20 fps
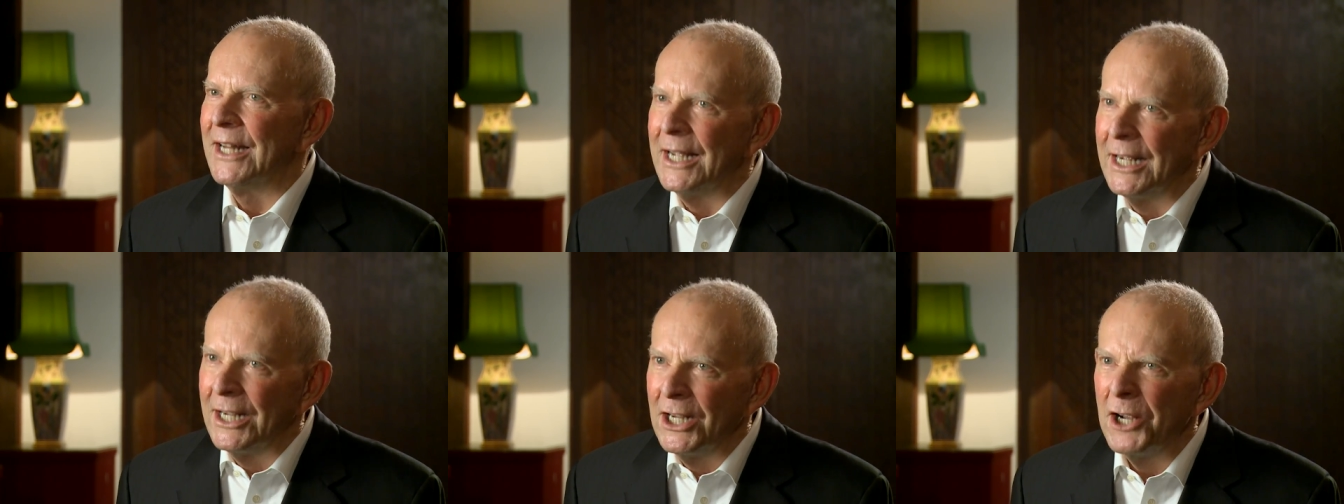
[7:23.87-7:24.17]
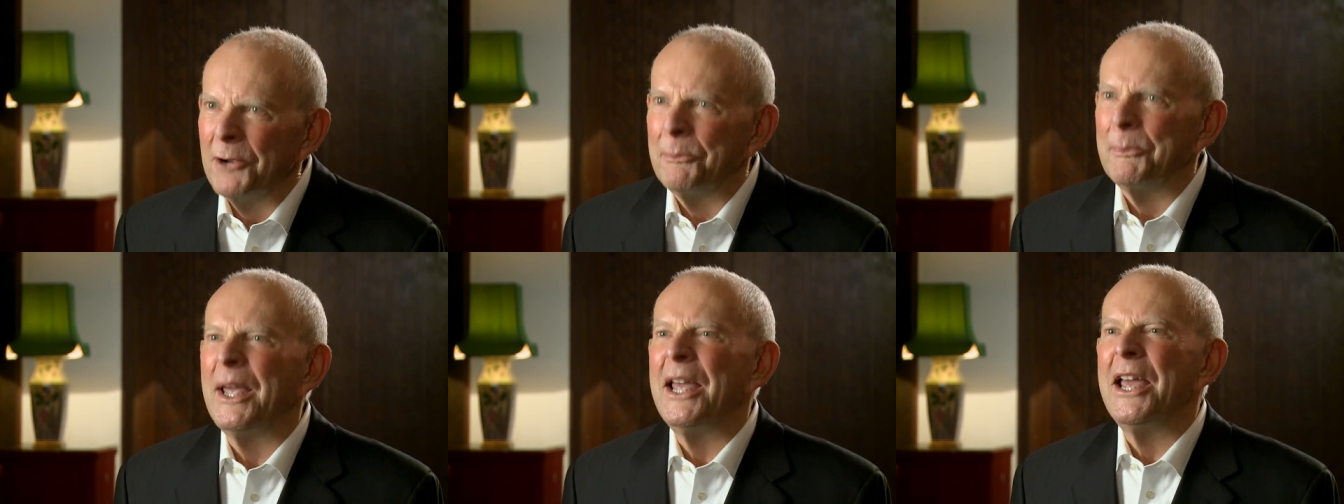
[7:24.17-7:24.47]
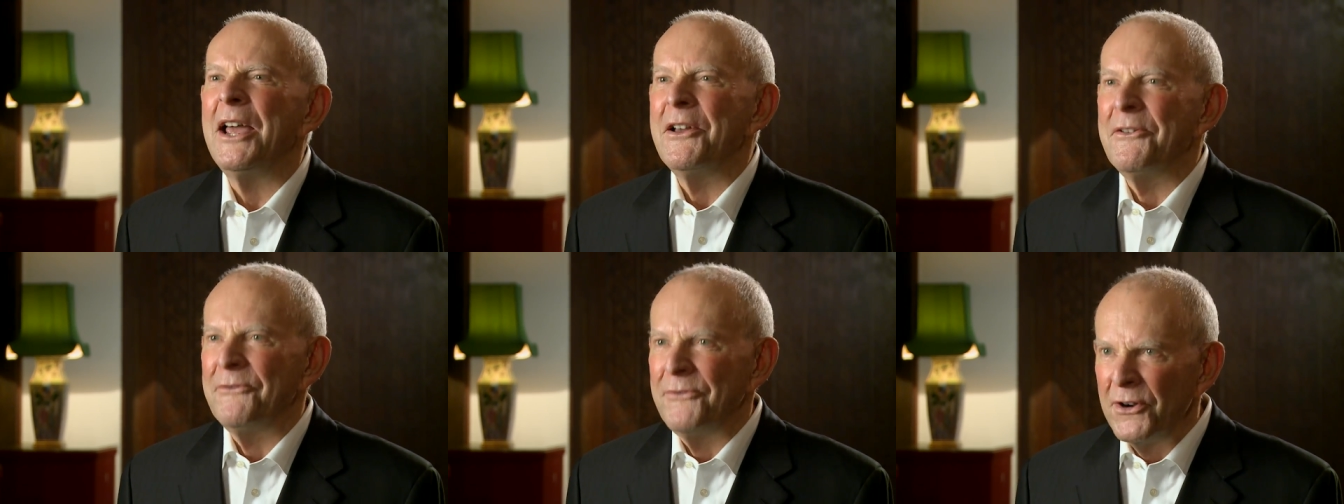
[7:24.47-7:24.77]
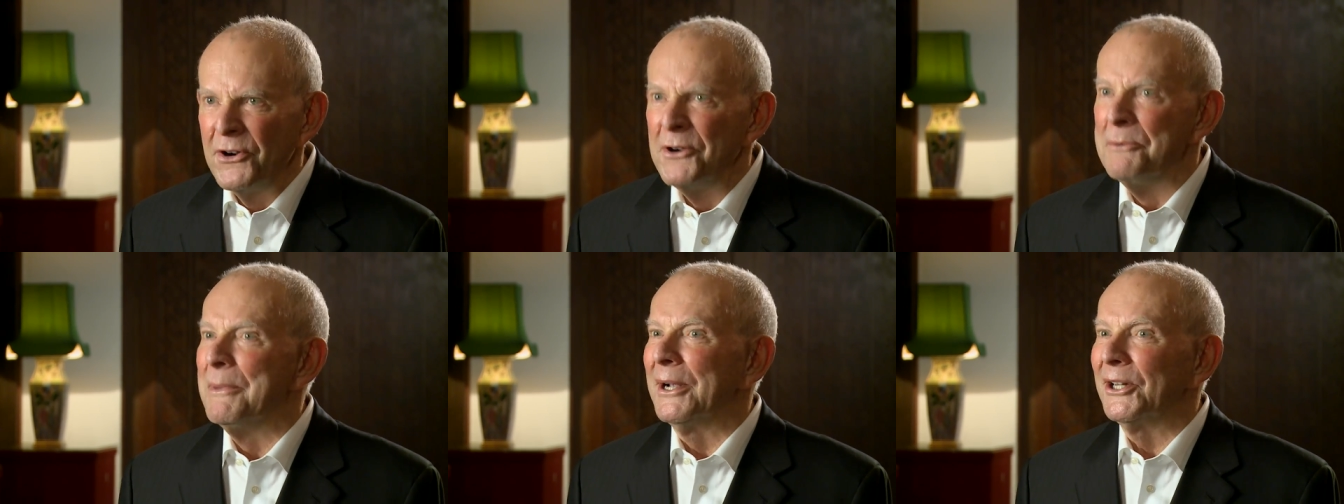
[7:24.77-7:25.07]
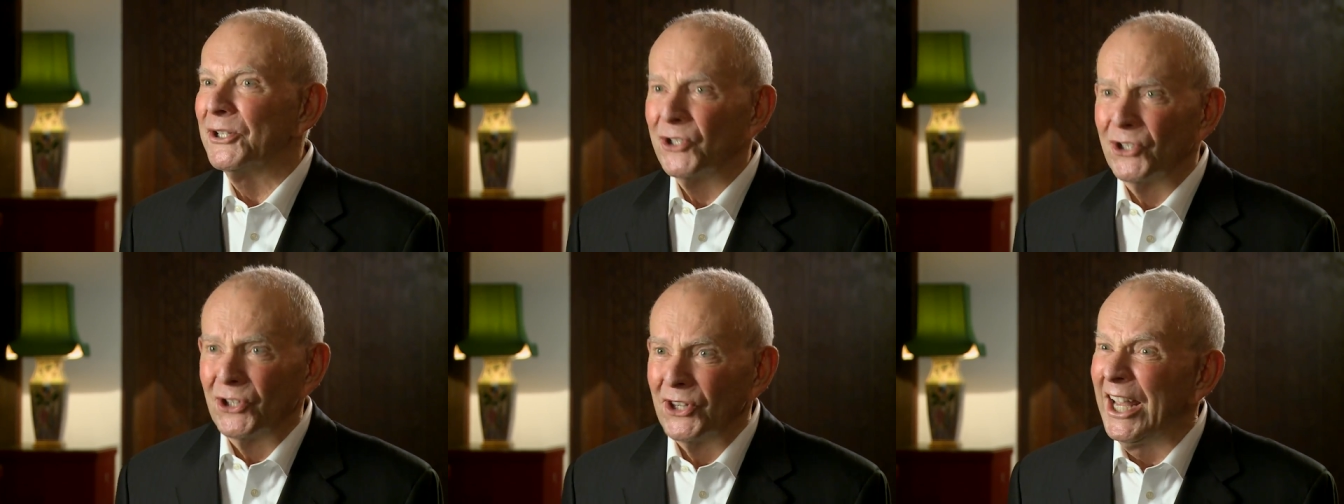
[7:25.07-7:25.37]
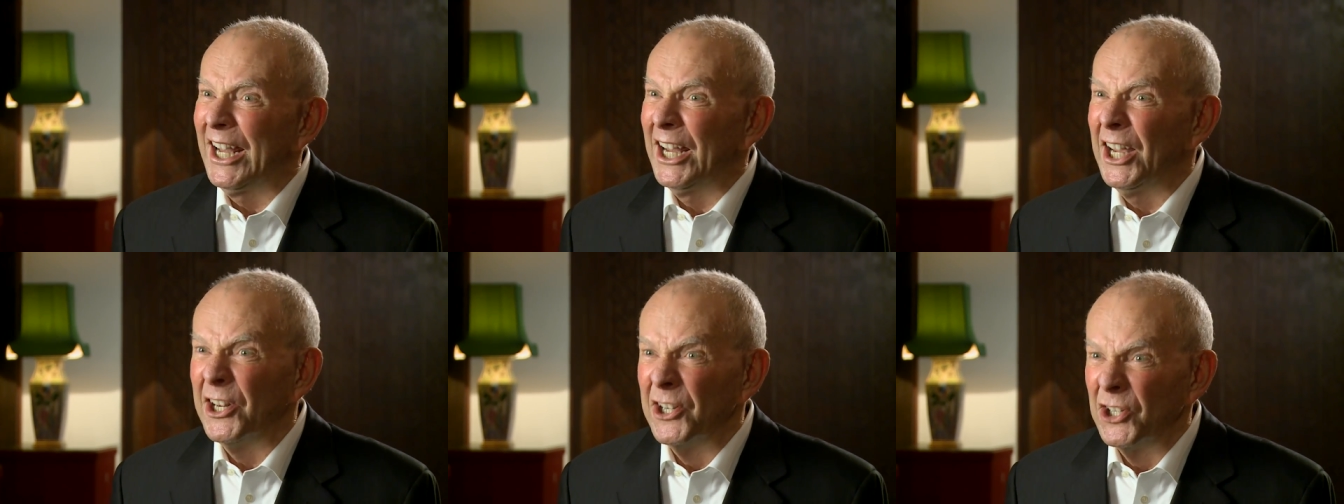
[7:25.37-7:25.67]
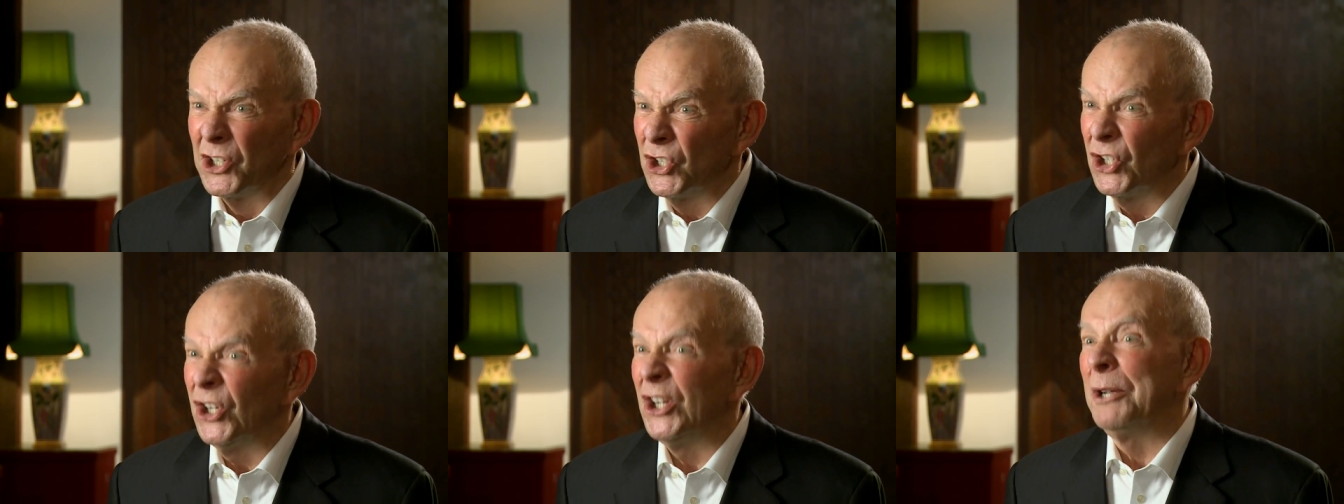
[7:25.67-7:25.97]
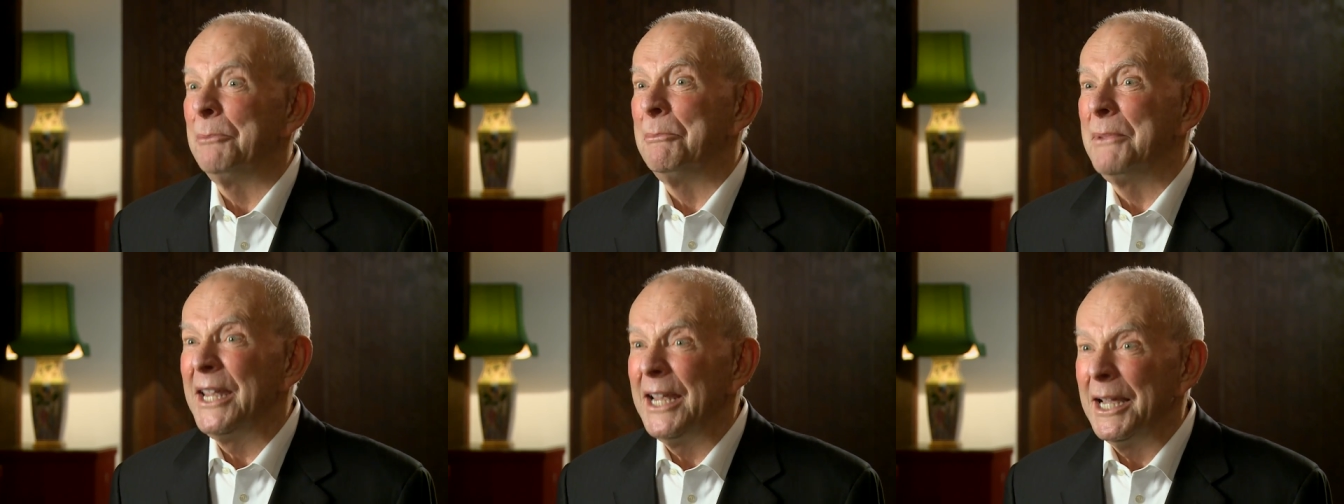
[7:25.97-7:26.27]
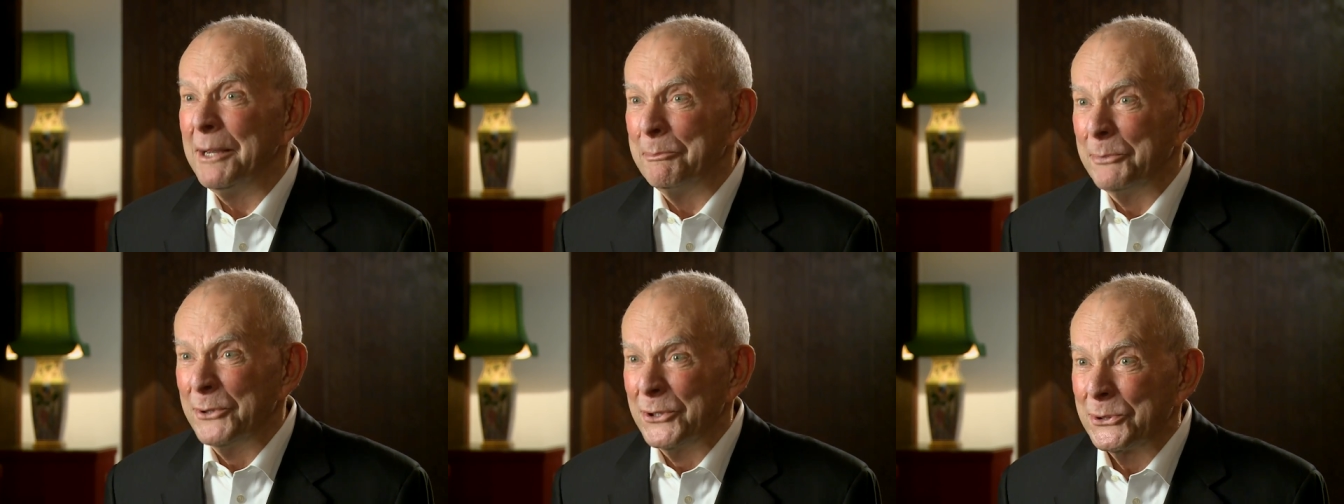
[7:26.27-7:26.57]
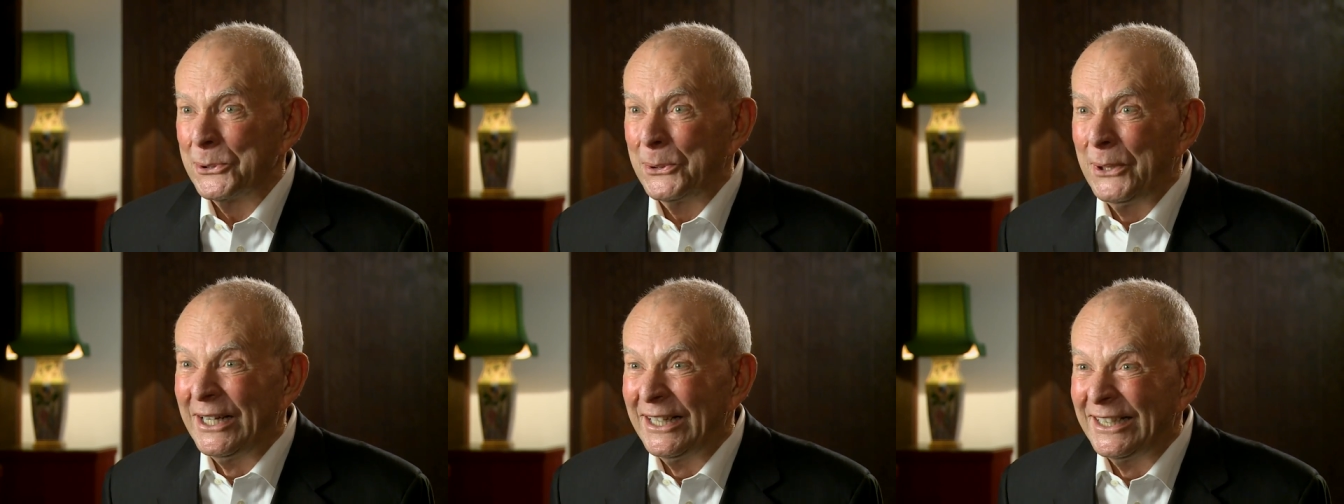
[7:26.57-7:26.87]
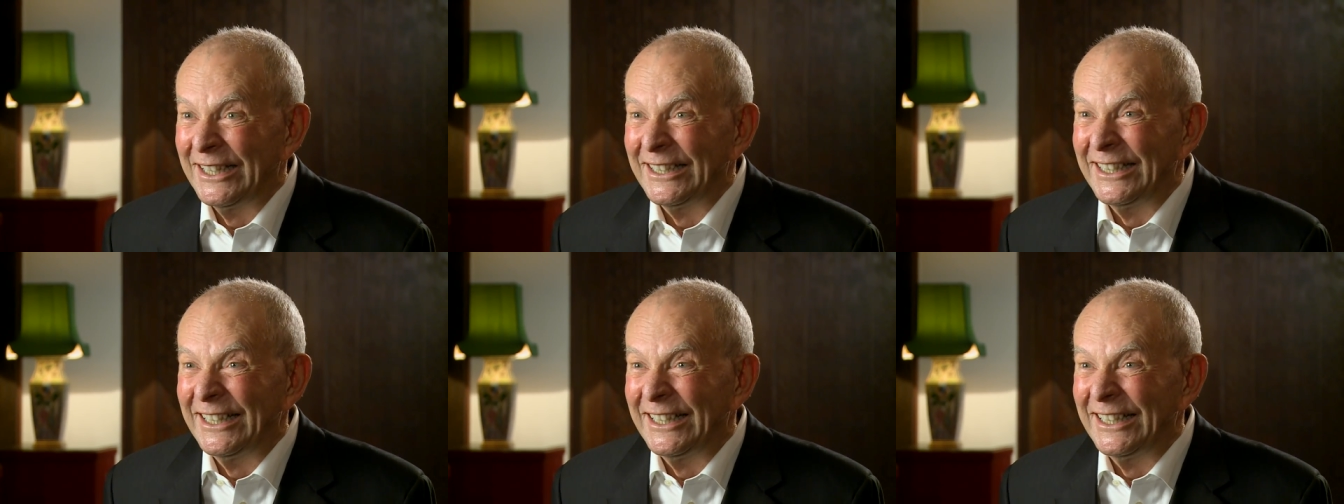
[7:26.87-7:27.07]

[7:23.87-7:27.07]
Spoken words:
I hope very much that they're going to cheer me up as well.